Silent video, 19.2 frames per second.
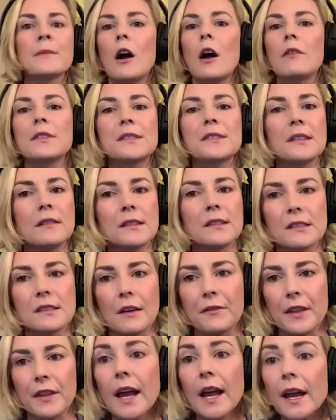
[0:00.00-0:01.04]
Obviously the
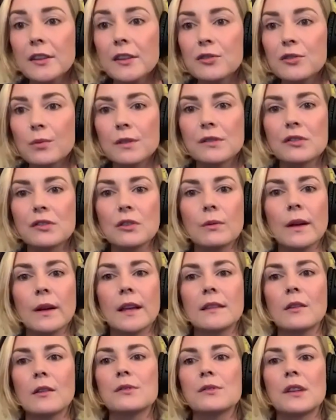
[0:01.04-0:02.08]
stuff that Edge was
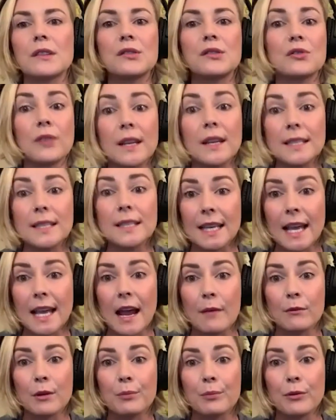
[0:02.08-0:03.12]
doing, those like straight to
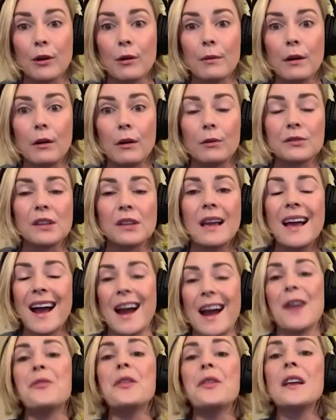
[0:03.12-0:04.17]
camera promos,
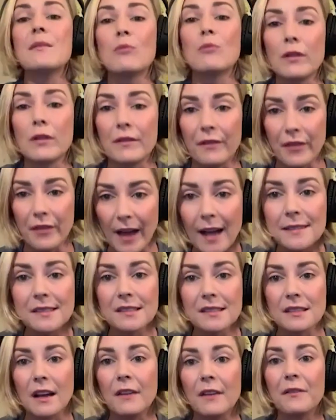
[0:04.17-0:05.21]
I think more of that
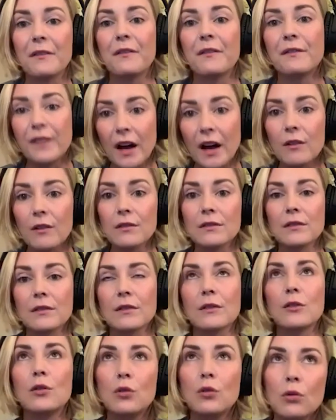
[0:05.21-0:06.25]
stuff felt
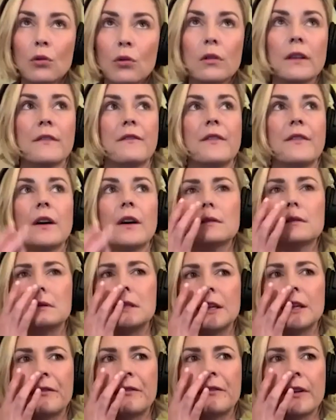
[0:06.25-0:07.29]
cool. It felt
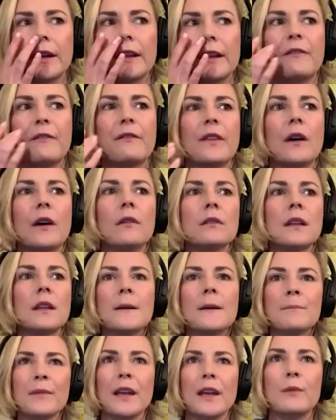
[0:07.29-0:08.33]
different. It felt
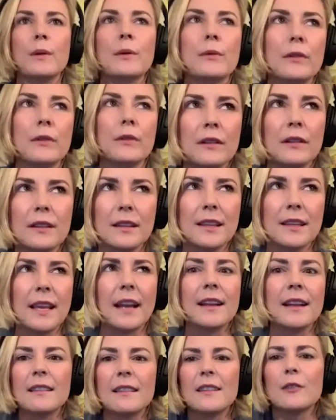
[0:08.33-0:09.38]
like we were
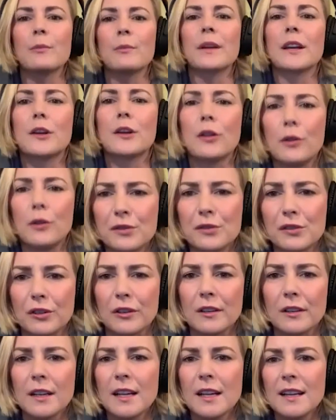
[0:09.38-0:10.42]
getting a little bit
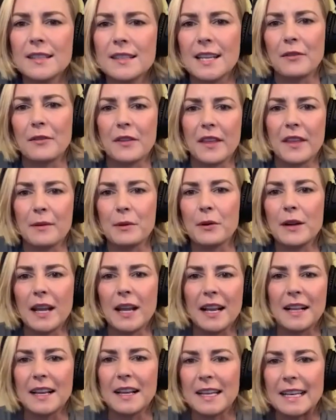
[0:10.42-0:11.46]
closer to everything. We were
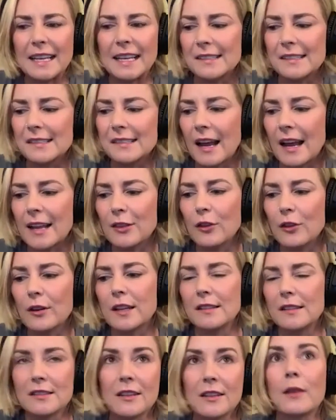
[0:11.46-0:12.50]
getting like an inside look
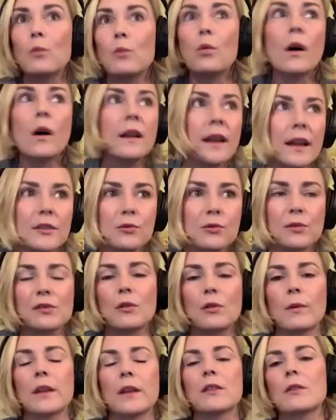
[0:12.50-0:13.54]
into like what Edge was
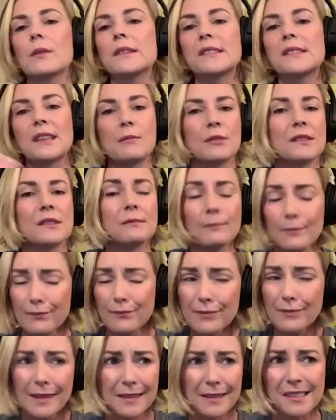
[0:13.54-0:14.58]
going through. And same with
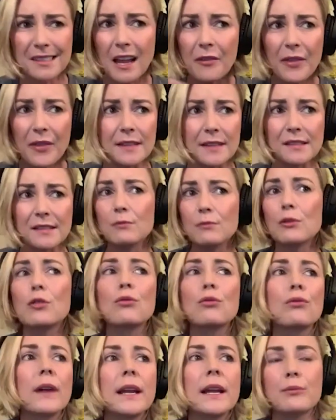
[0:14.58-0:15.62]
Seth, had some great